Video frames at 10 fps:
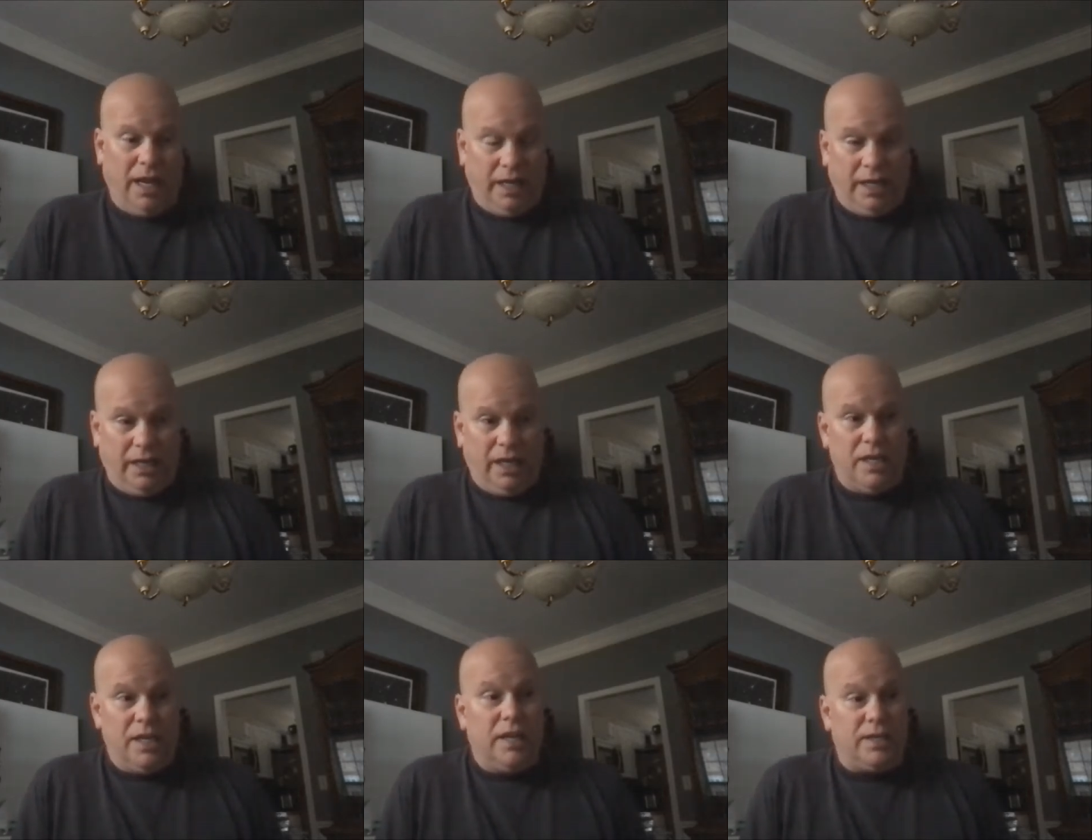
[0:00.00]

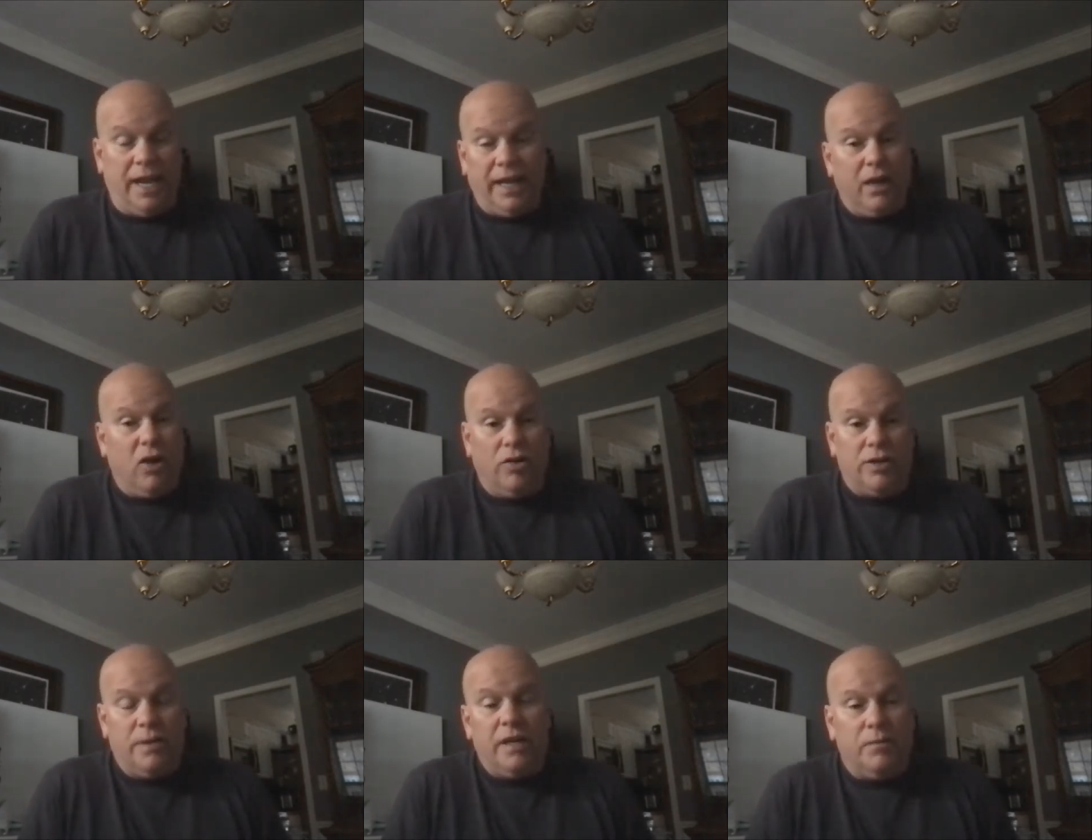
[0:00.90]
yes, I can own as
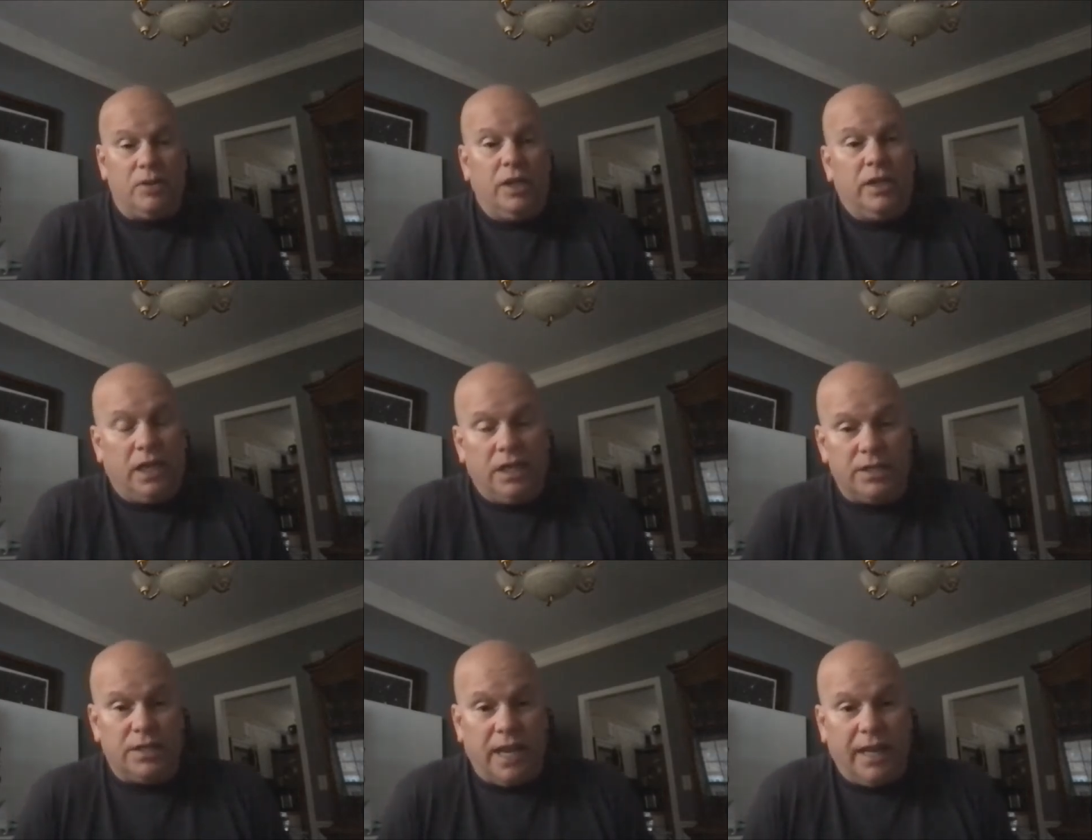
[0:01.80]
many machine guns
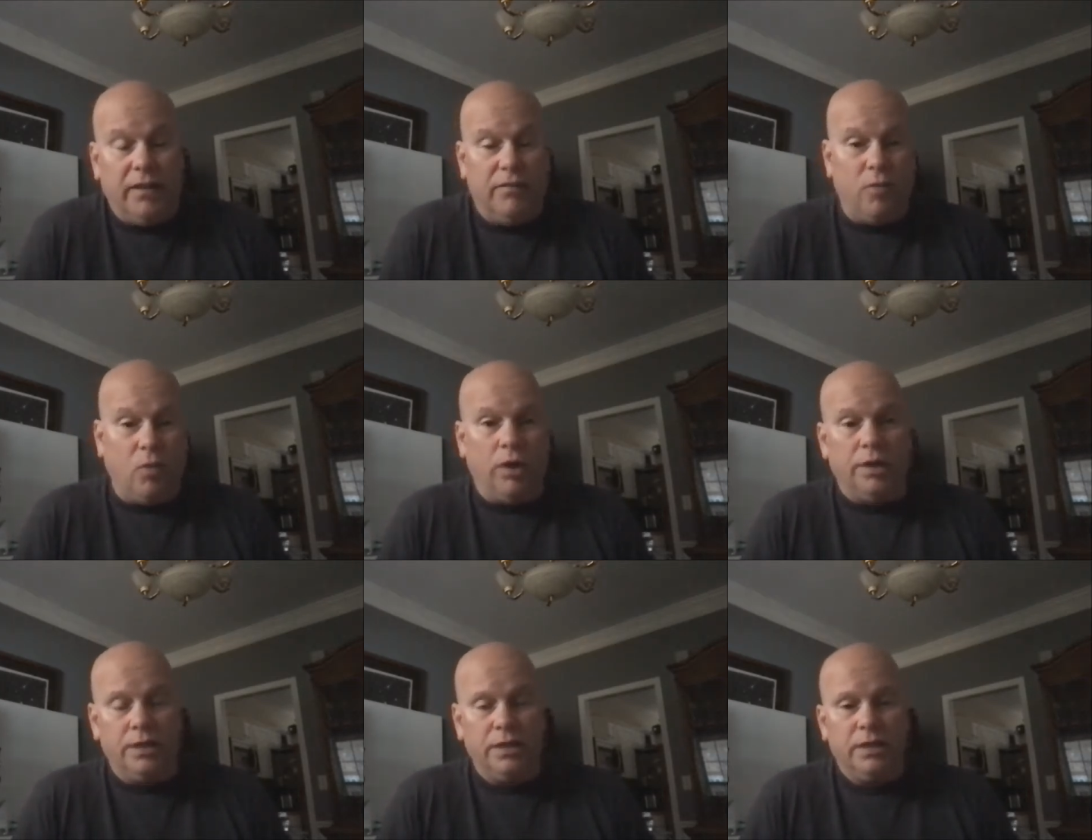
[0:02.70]
as I can
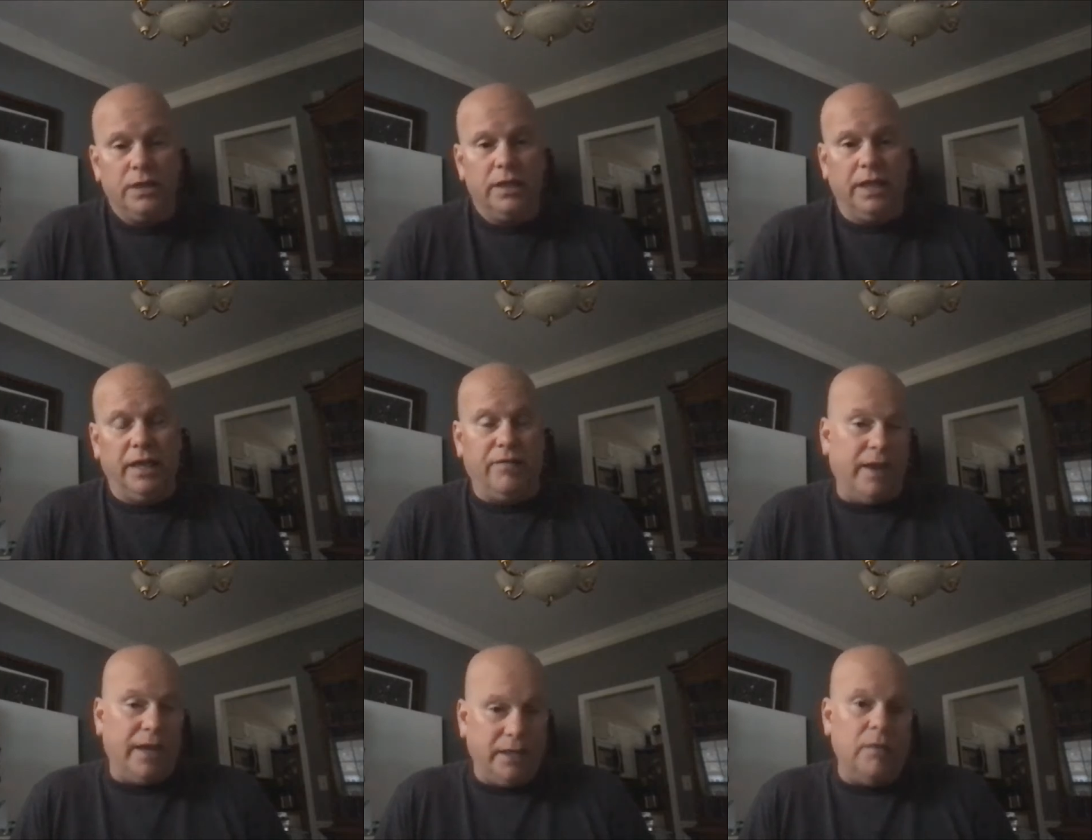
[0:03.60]
afford if I
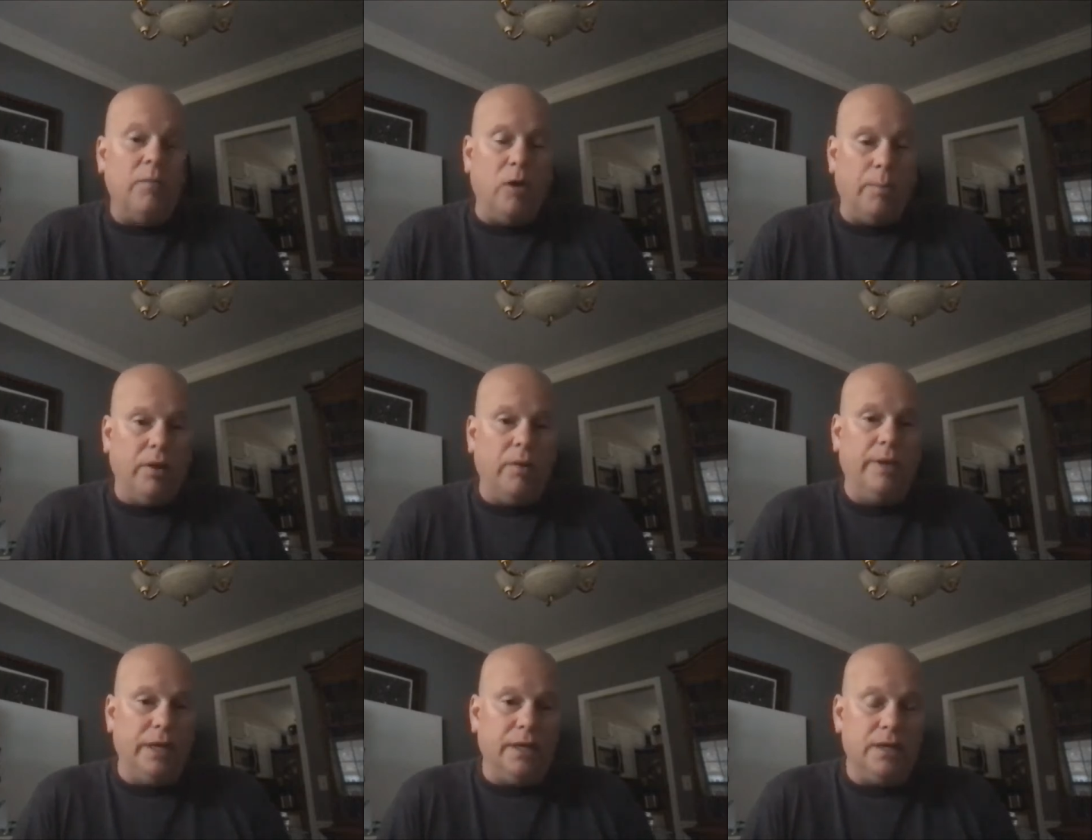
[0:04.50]
get them all
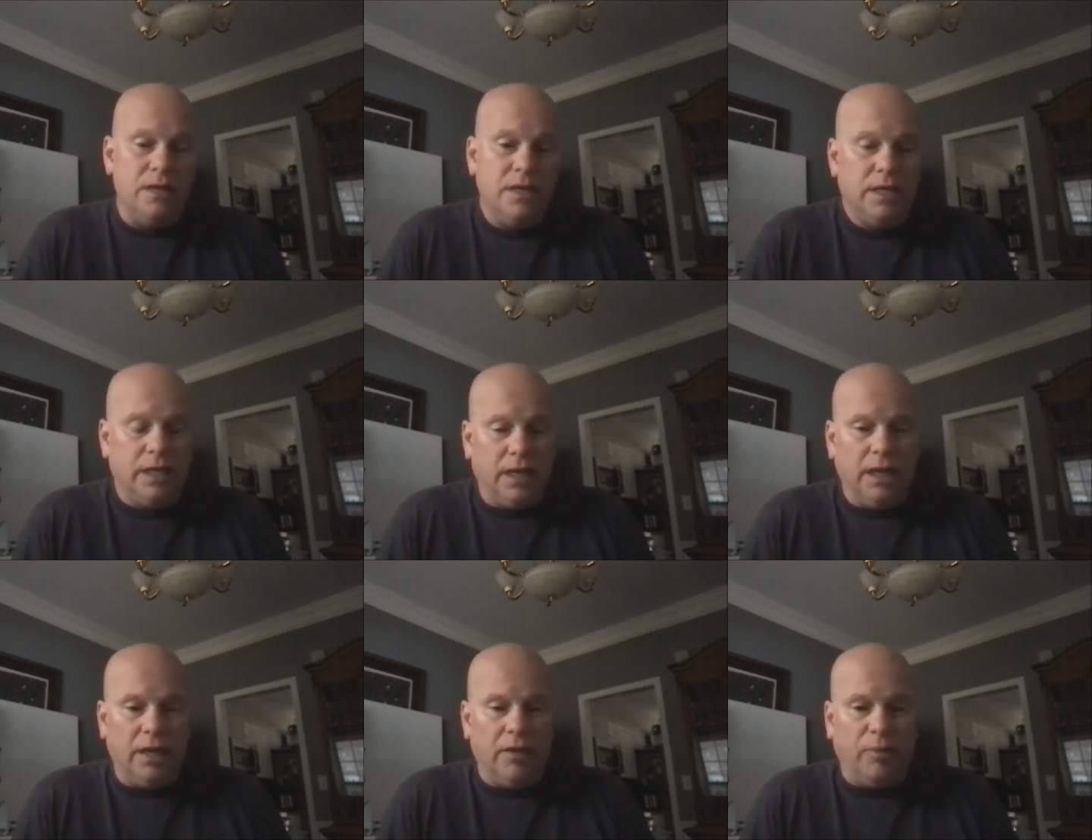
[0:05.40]
permitted.
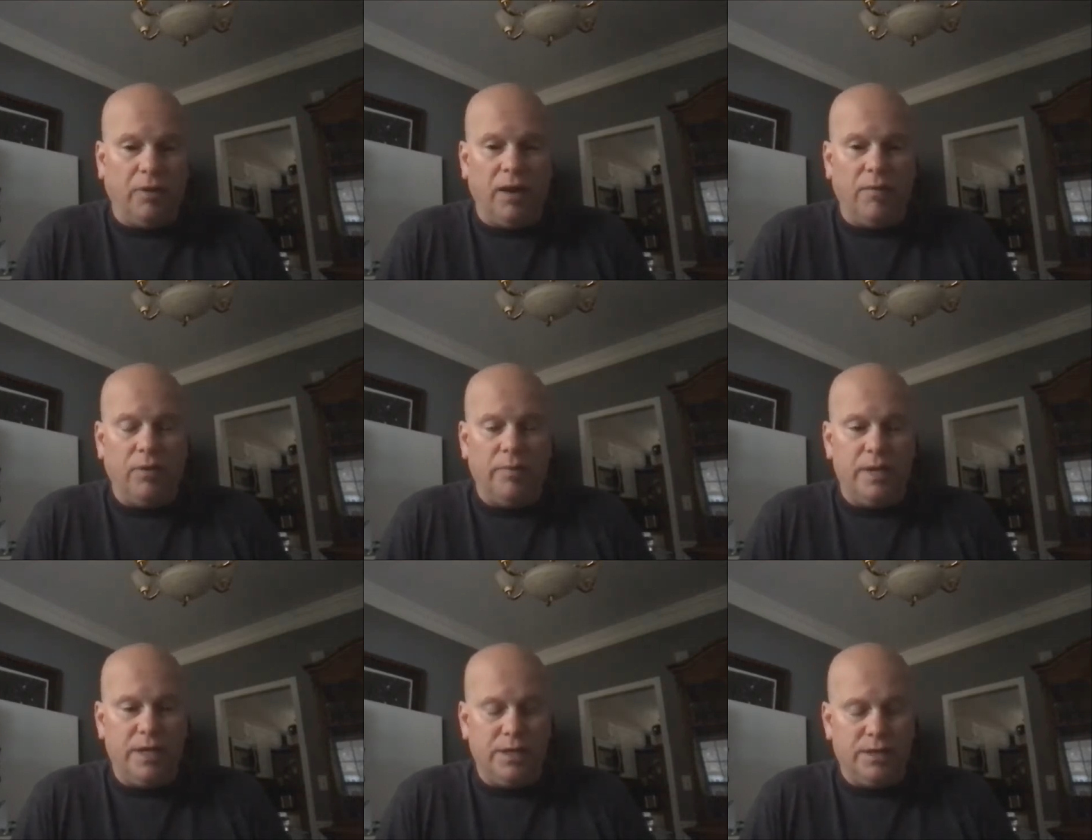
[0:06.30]
The problem
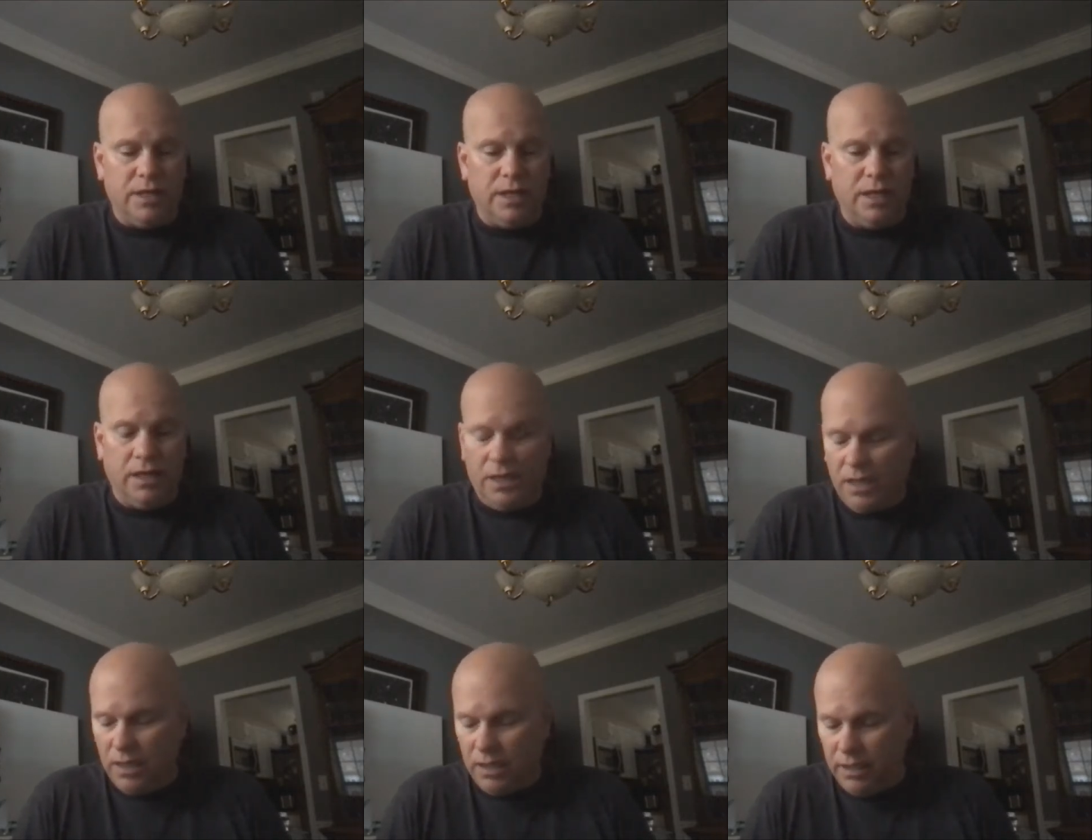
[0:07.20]
is in
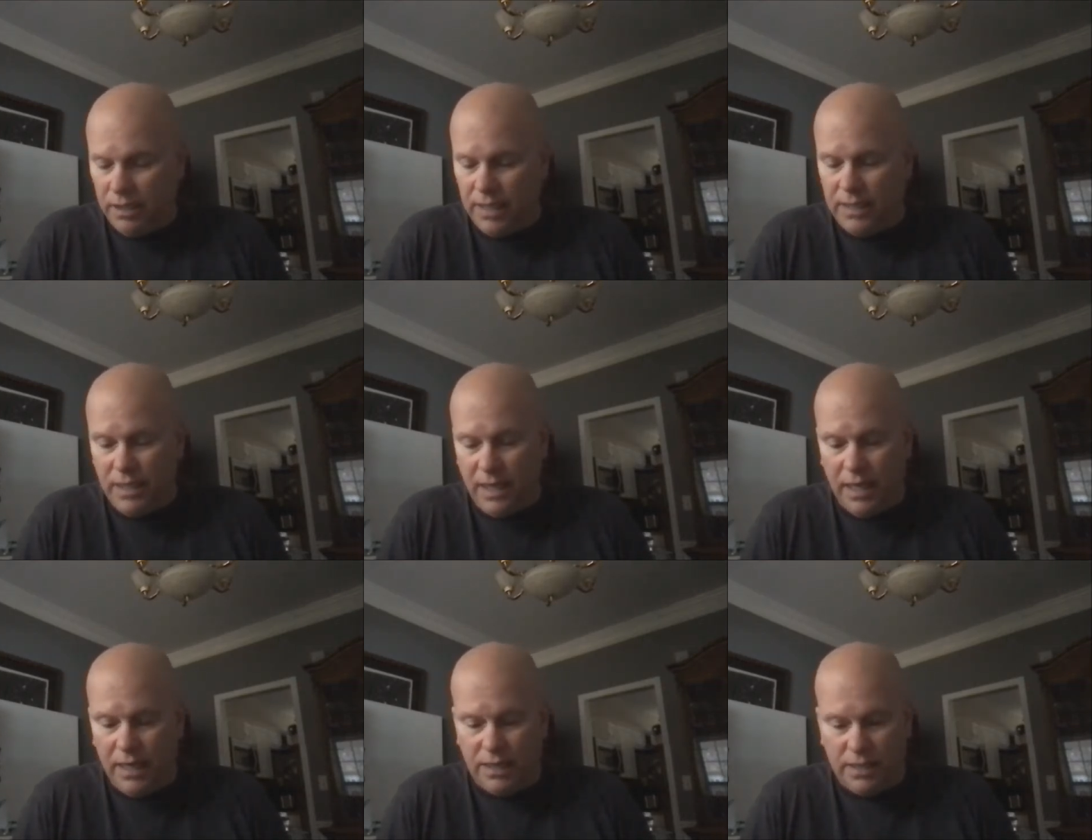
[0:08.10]

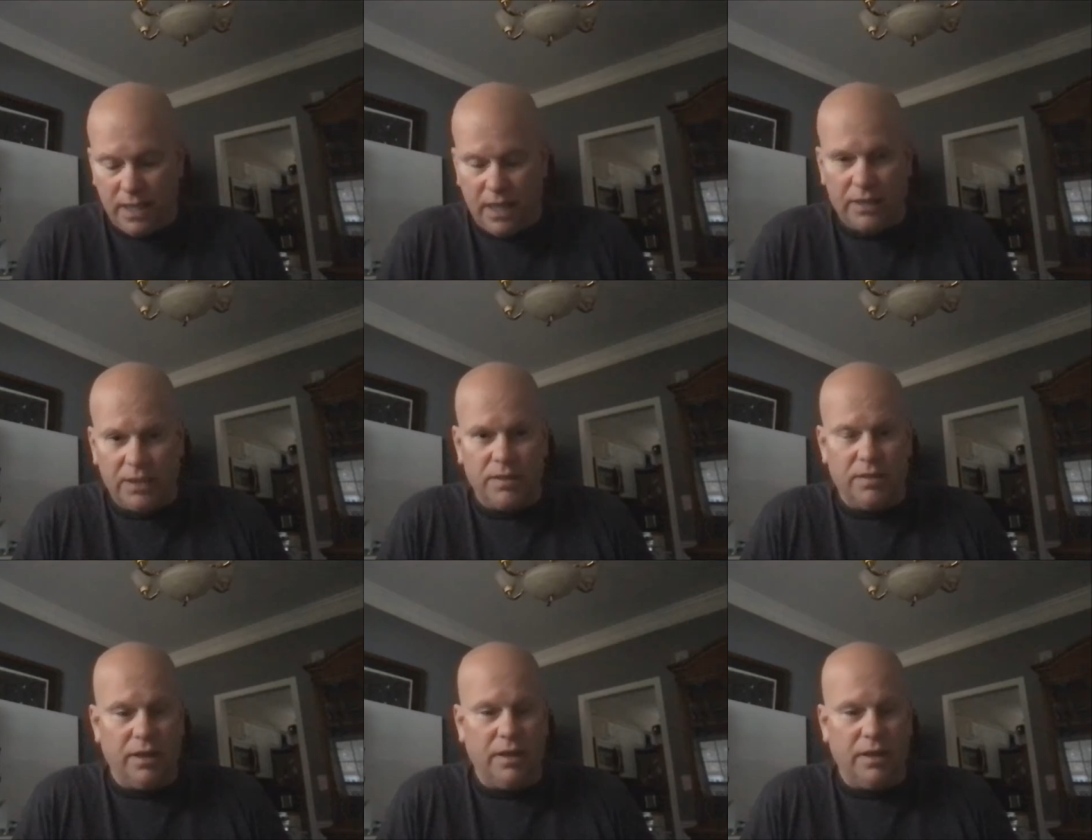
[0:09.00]
1986 that